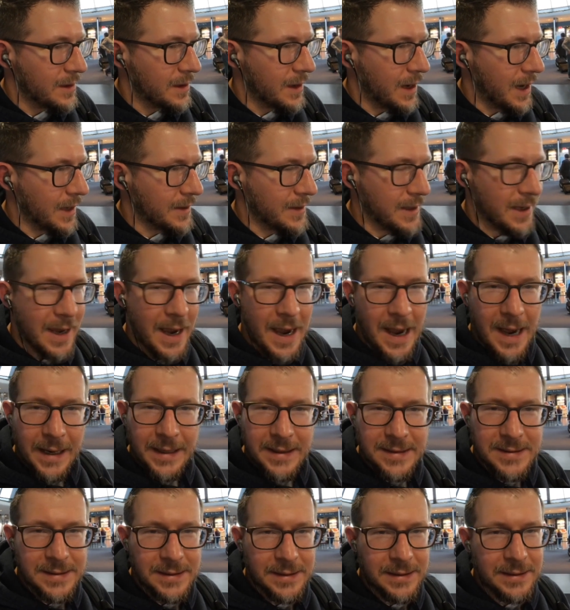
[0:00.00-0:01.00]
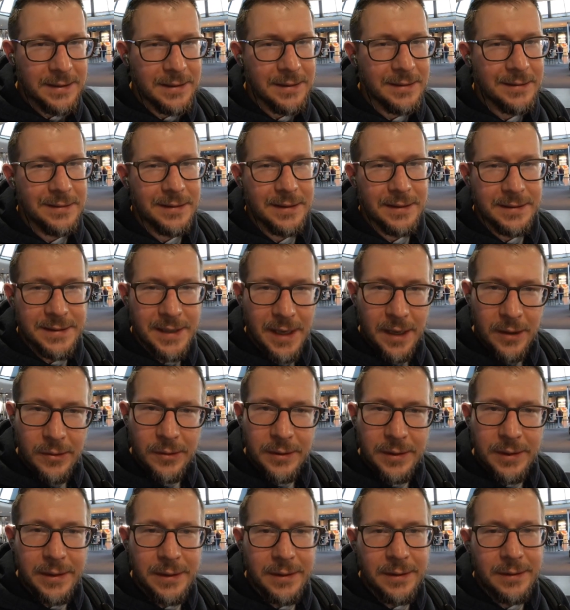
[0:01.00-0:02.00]
I think honesty,
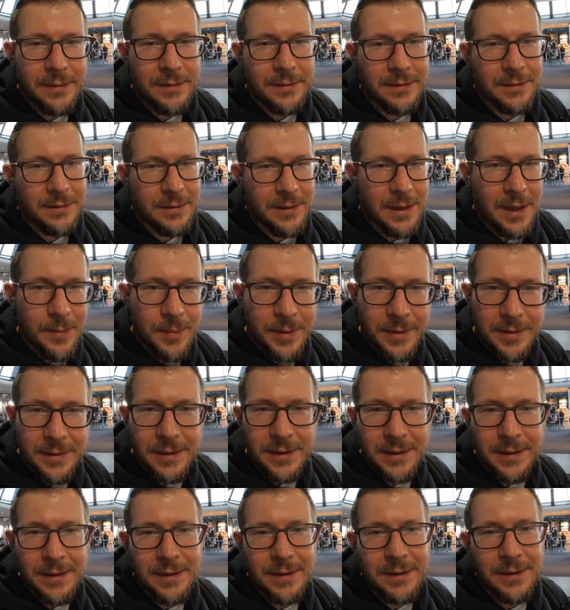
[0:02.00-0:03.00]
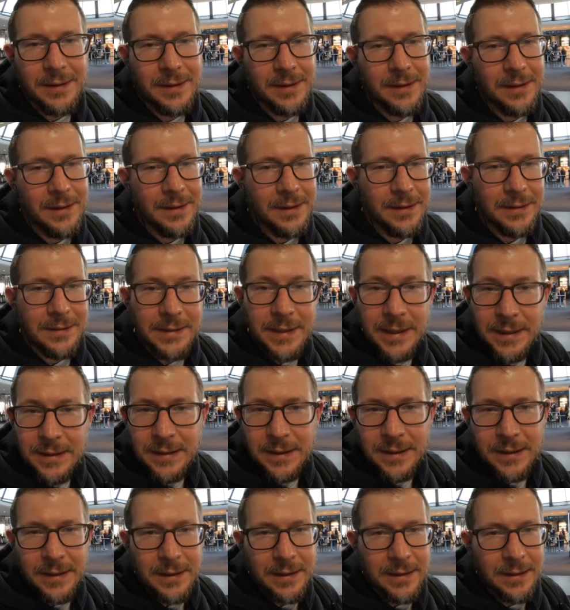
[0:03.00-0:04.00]
integrity, empathy,
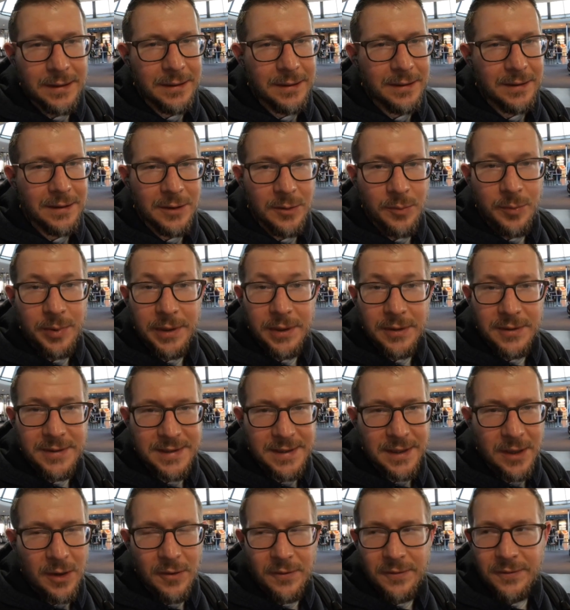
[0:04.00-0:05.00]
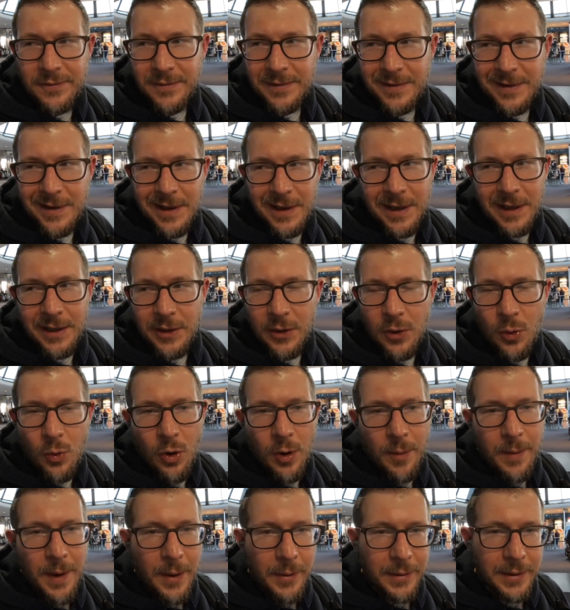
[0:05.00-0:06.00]
dignity, be yourself. You don't worry
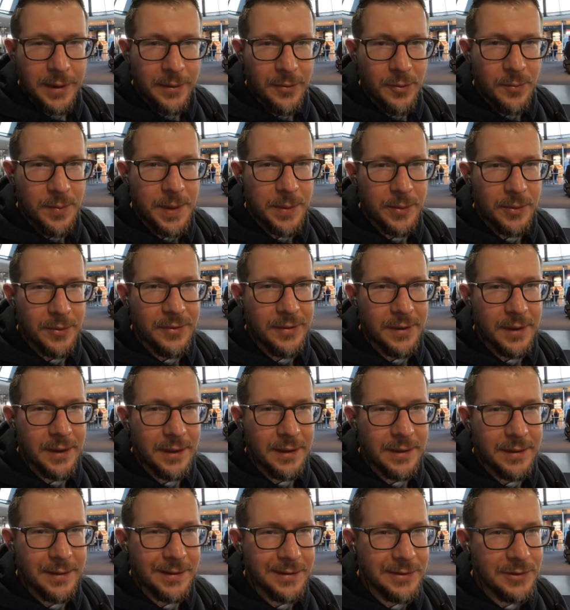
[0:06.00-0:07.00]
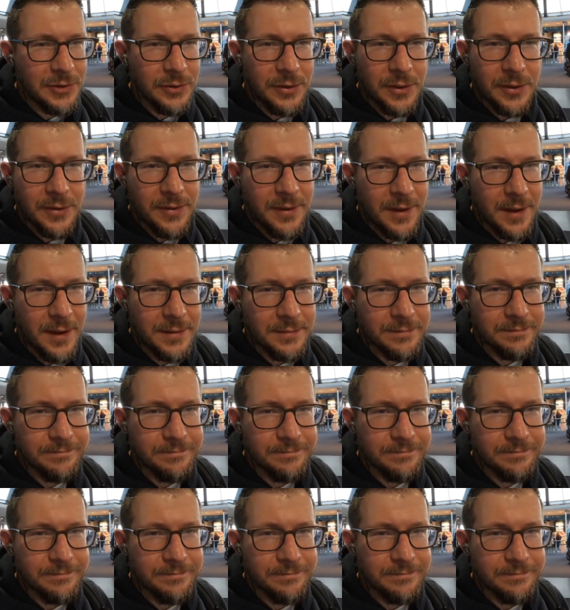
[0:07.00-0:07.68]
about what other people think. Do your thing.